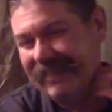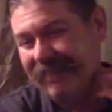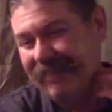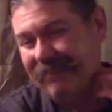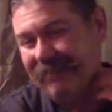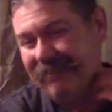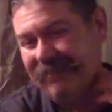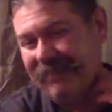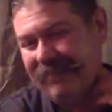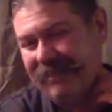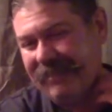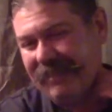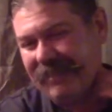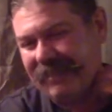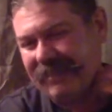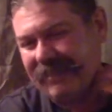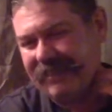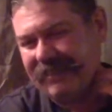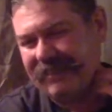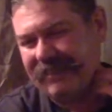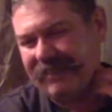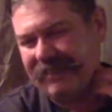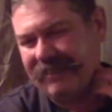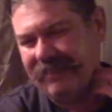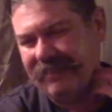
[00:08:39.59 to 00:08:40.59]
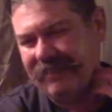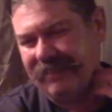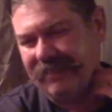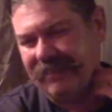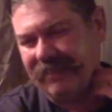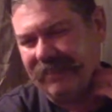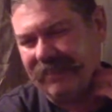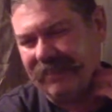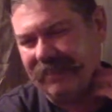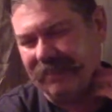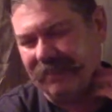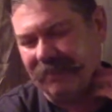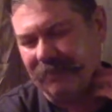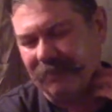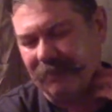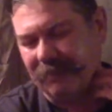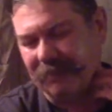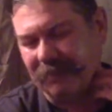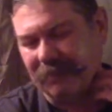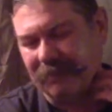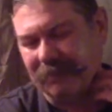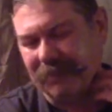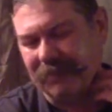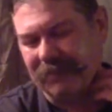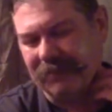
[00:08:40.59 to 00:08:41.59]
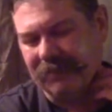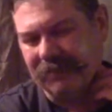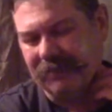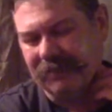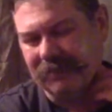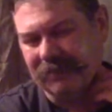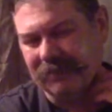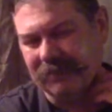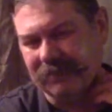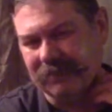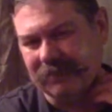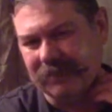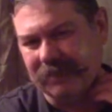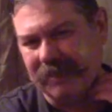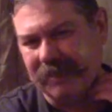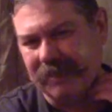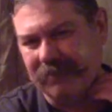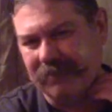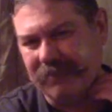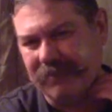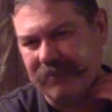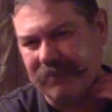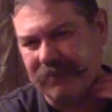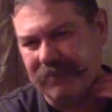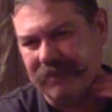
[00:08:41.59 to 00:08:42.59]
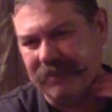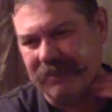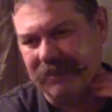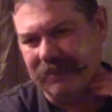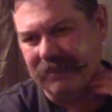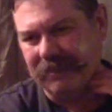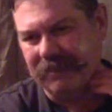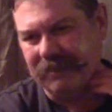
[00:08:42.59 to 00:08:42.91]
but yeah, that's the thing I remember about early MTV.